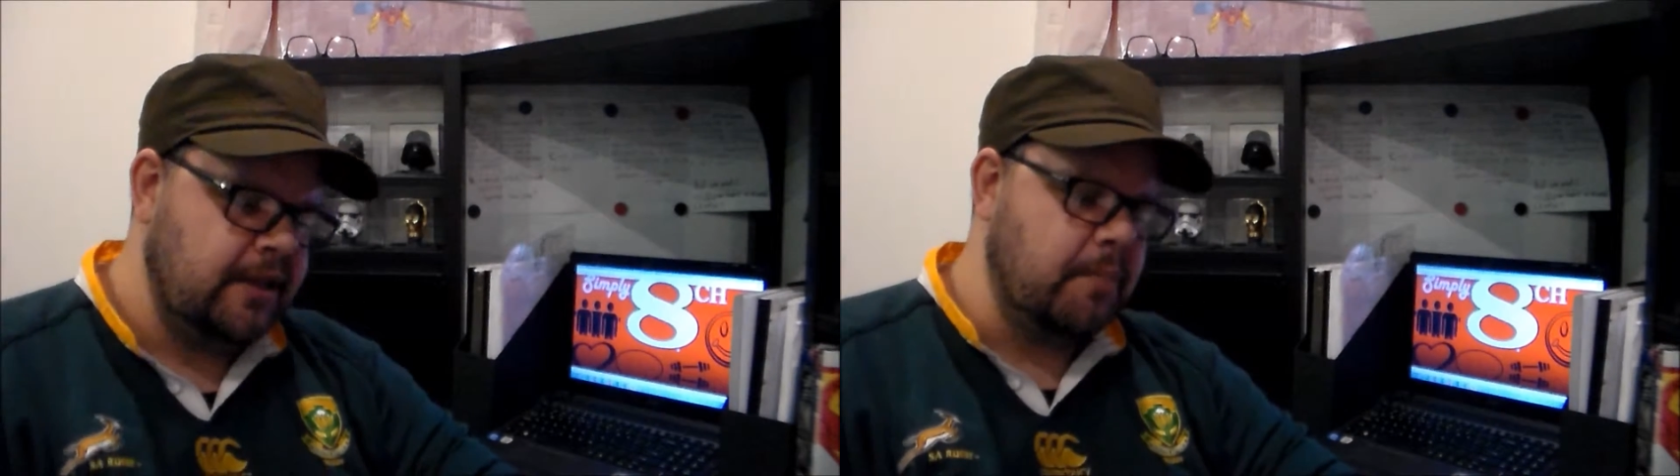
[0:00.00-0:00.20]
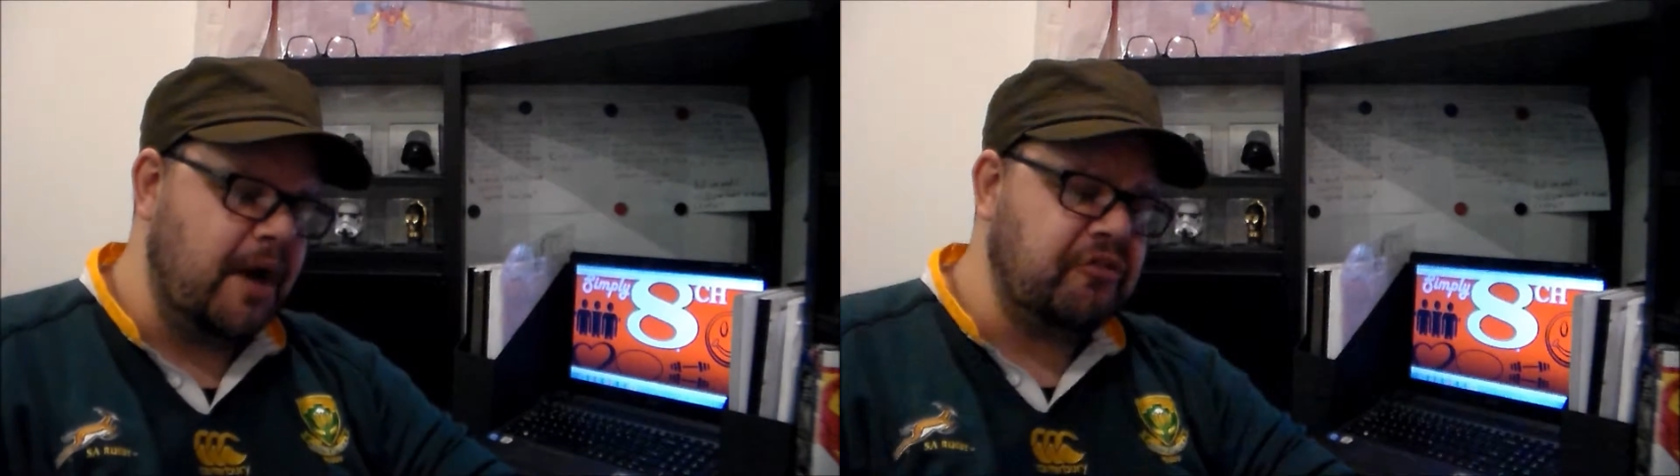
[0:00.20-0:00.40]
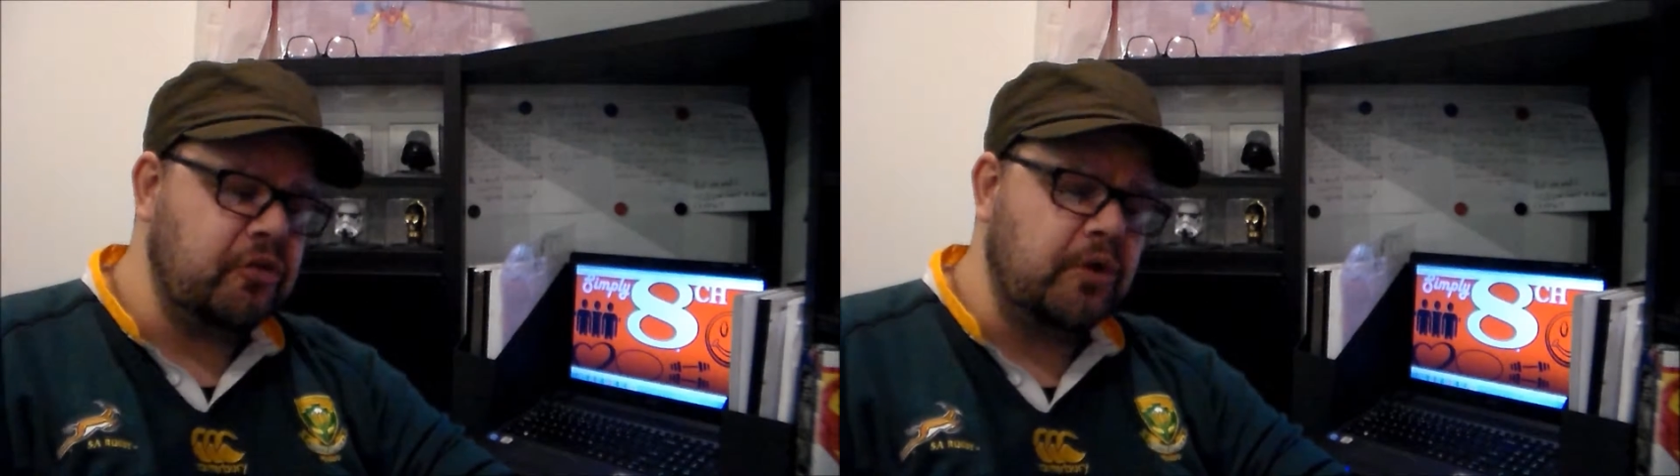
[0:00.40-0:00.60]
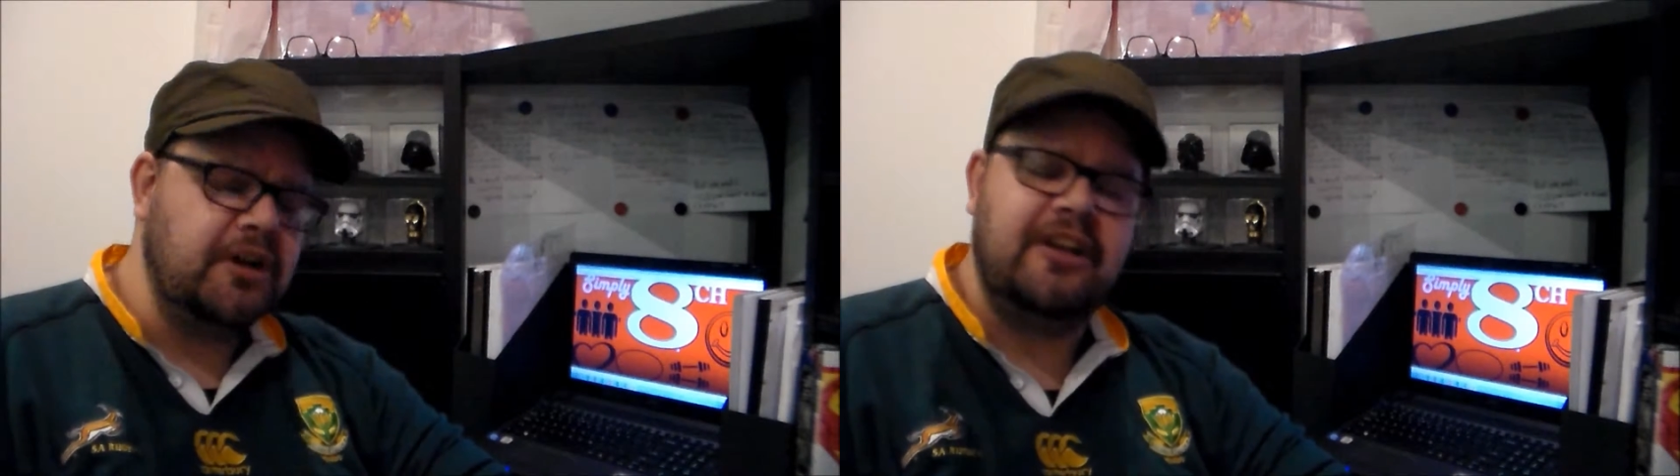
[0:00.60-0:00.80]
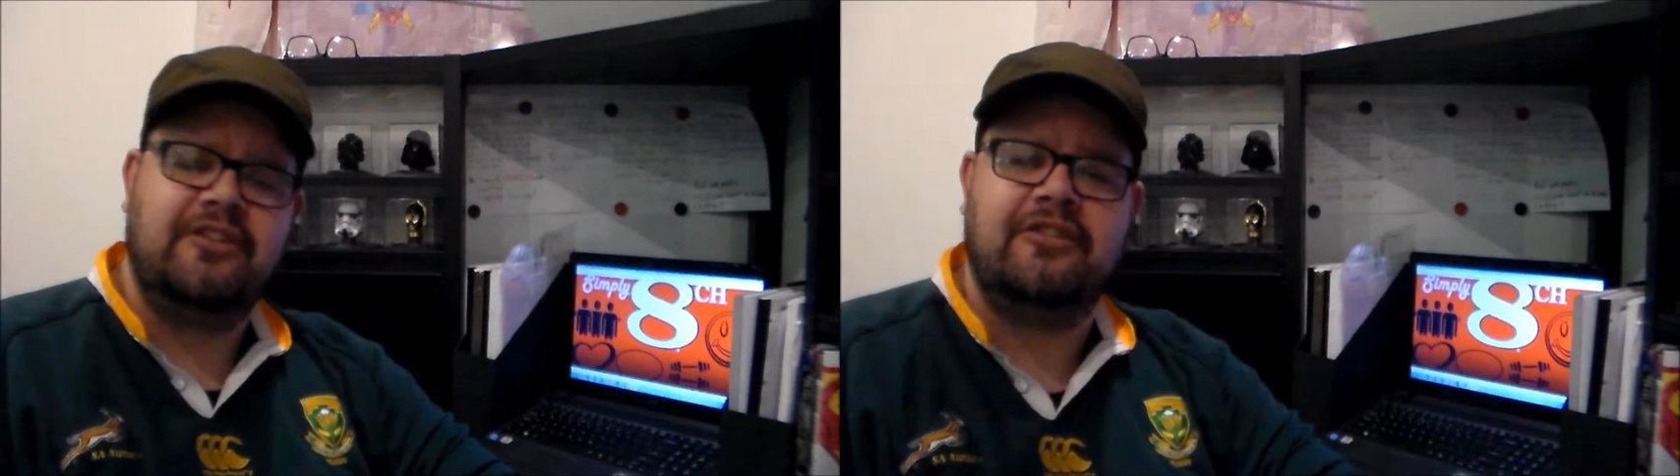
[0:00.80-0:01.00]
The muffin
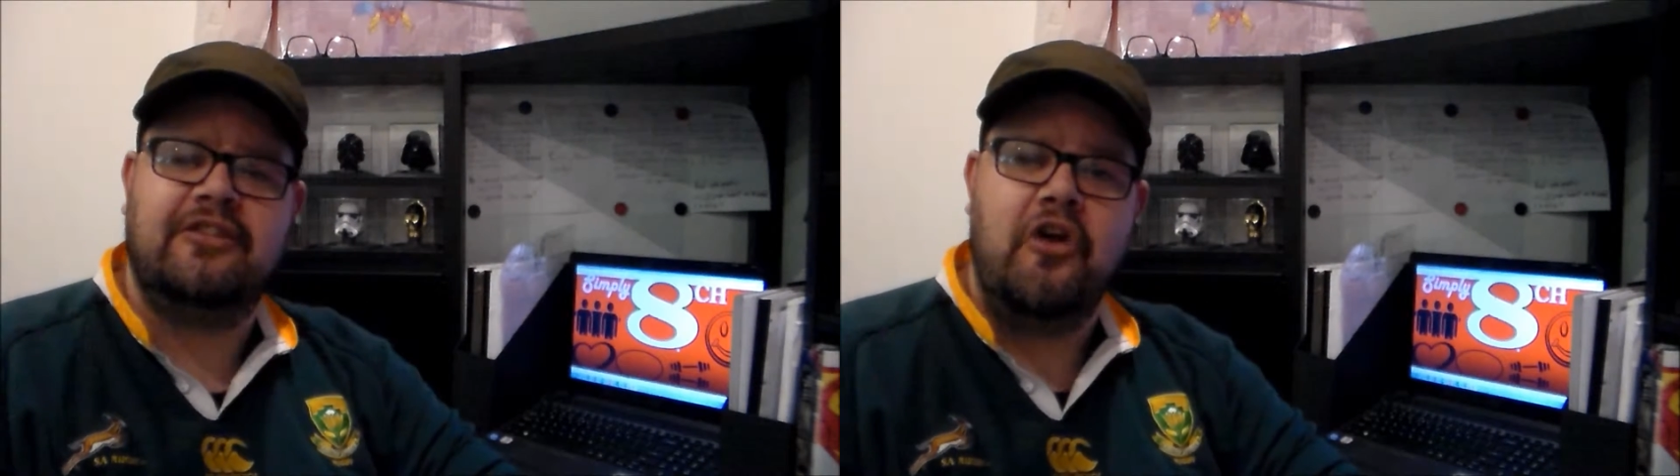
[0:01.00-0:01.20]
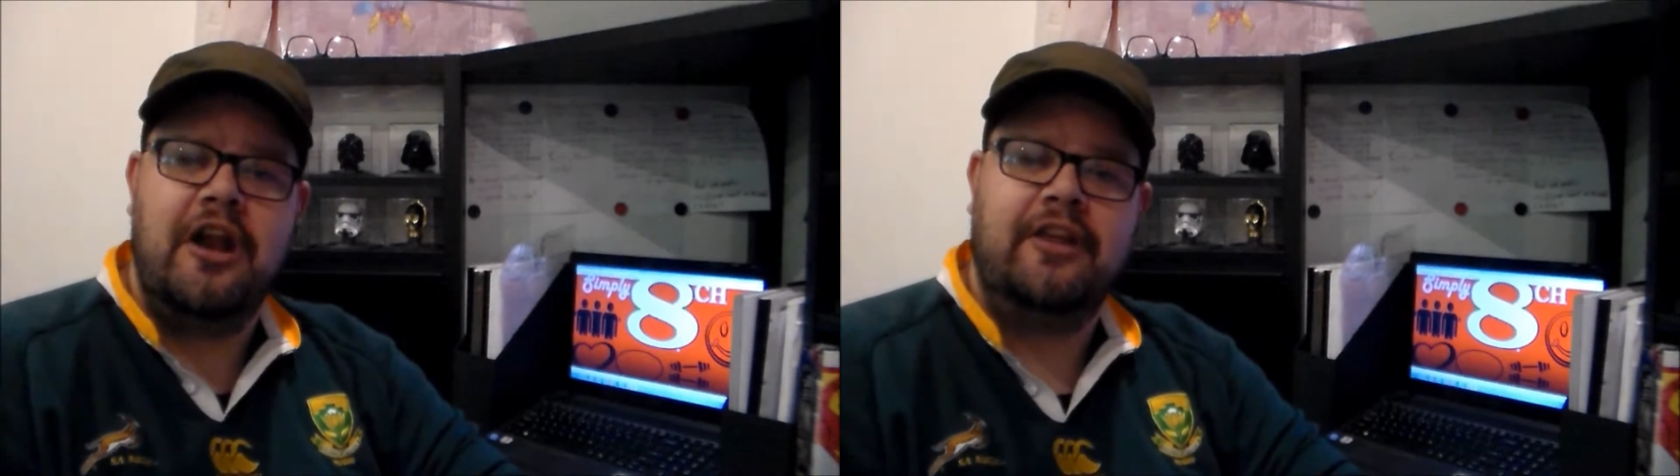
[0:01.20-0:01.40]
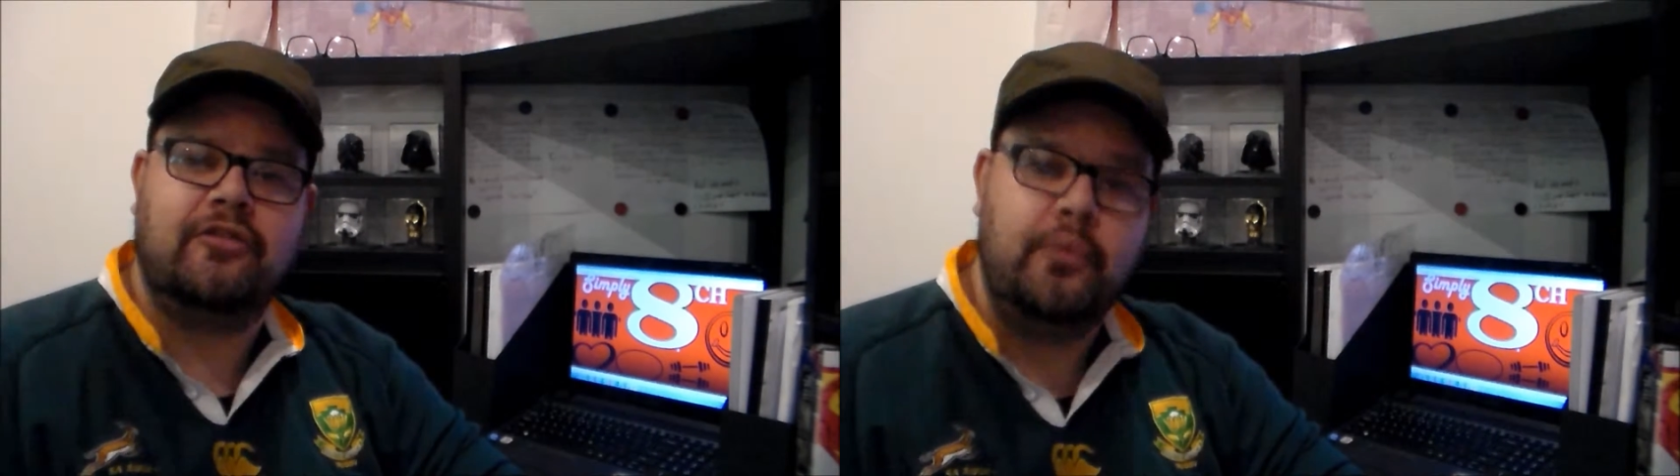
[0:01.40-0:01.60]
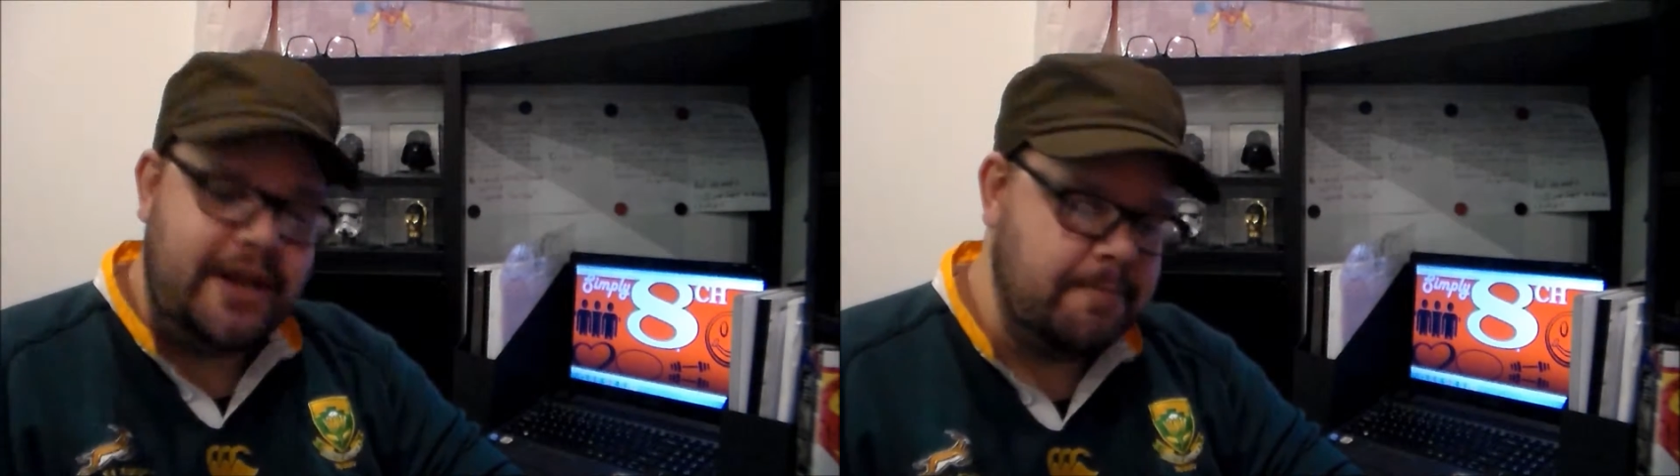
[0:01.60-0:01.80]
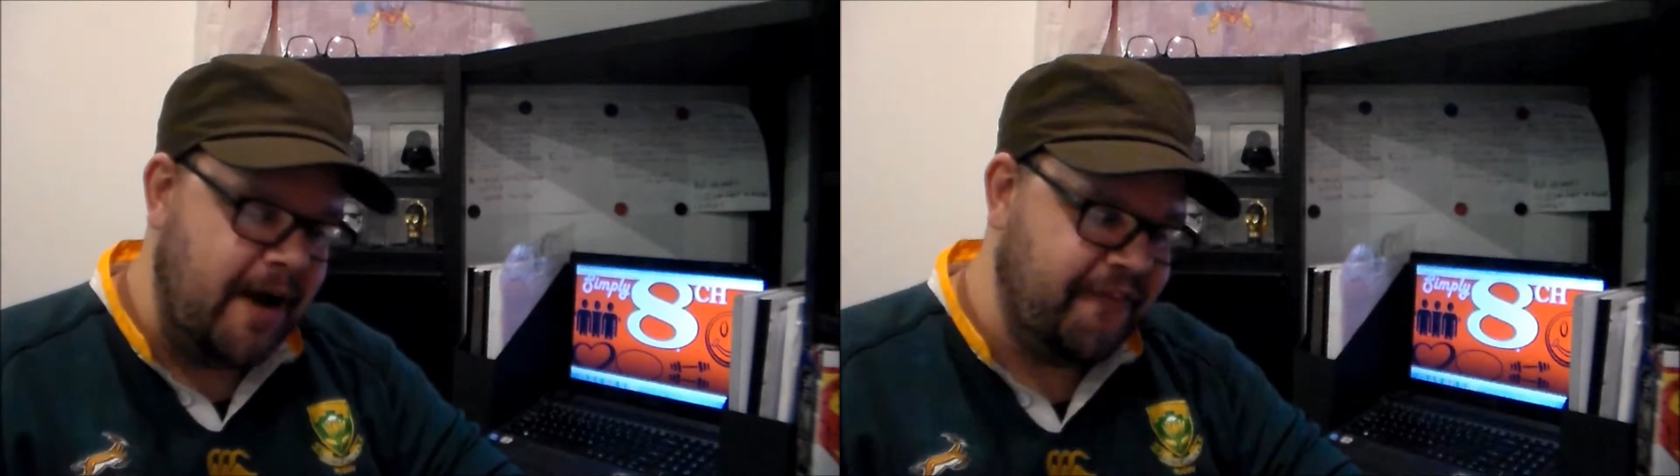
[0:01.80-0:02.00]
weren't necessarily
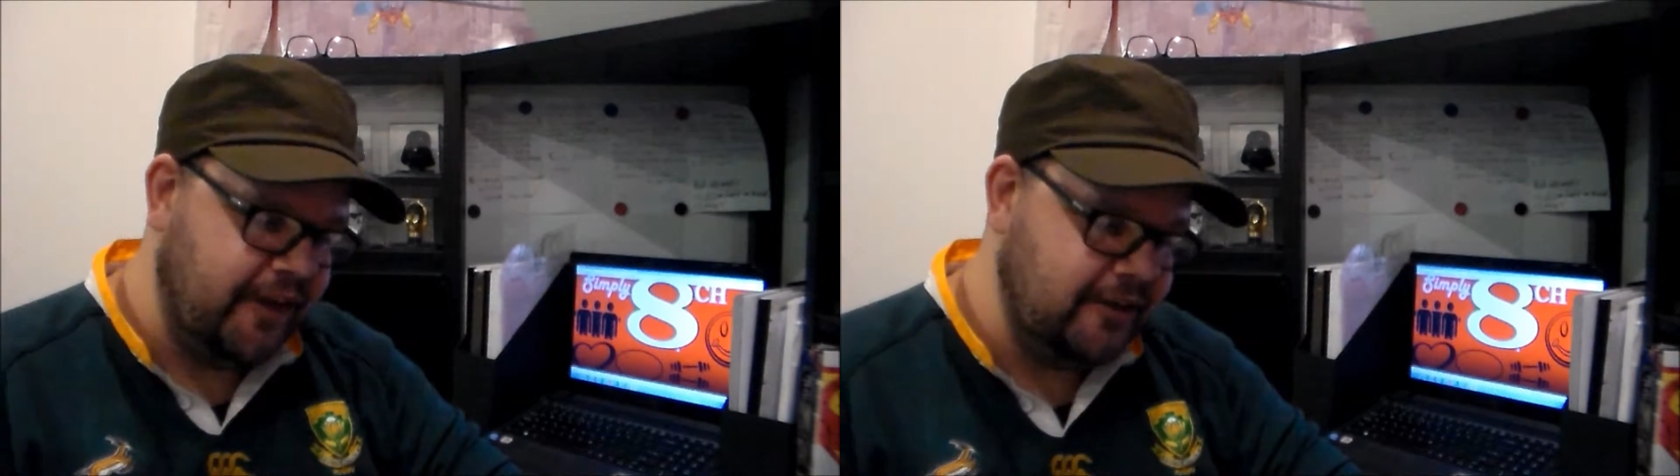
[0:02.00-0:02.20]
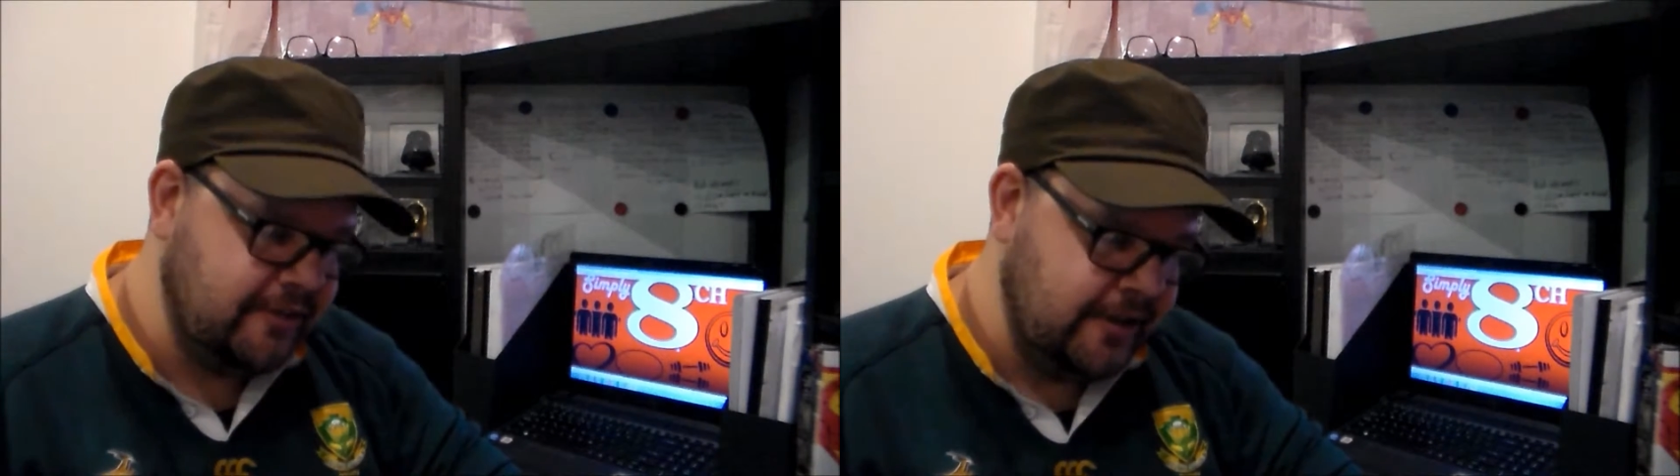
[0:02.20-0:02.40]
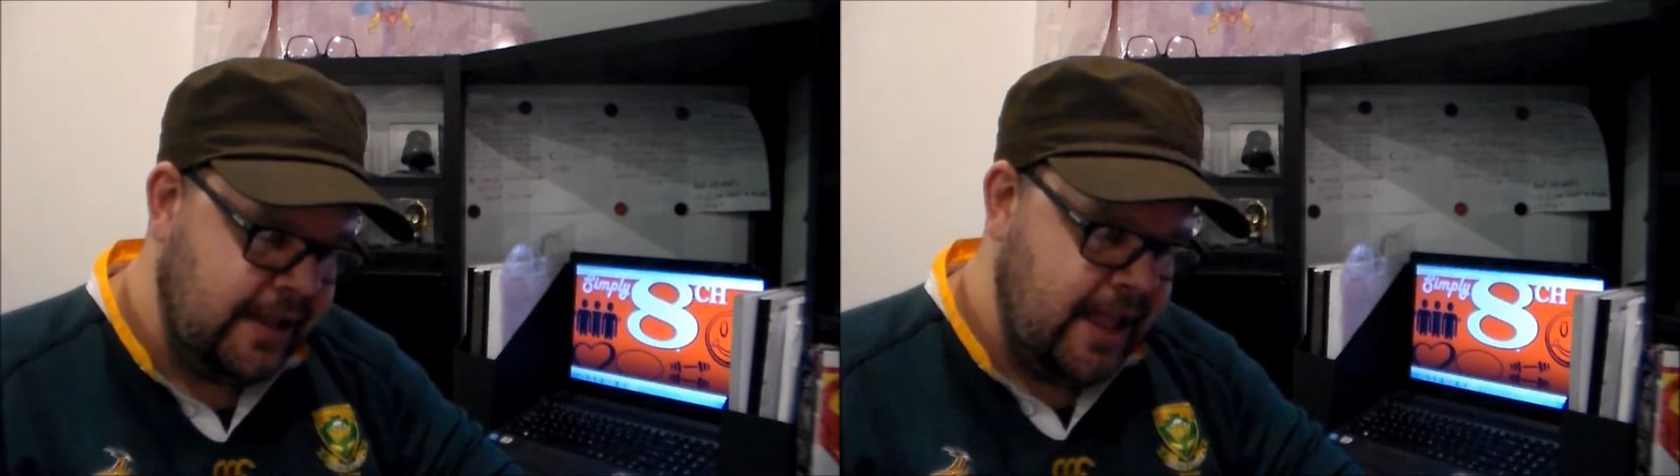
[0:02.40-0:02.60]
sweet muffins.